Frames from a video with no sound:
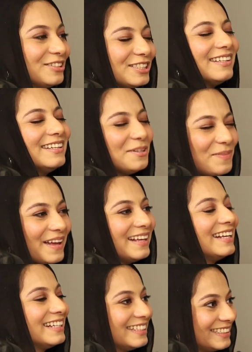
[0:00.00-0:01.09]
I'm like, I want to
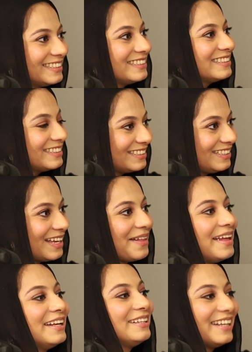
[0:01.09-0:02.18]
be an independent queen,
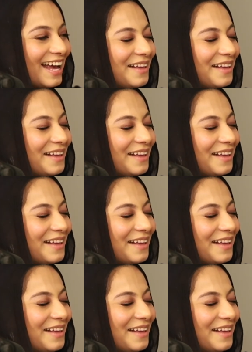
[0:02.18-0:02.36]
okay? Yeah.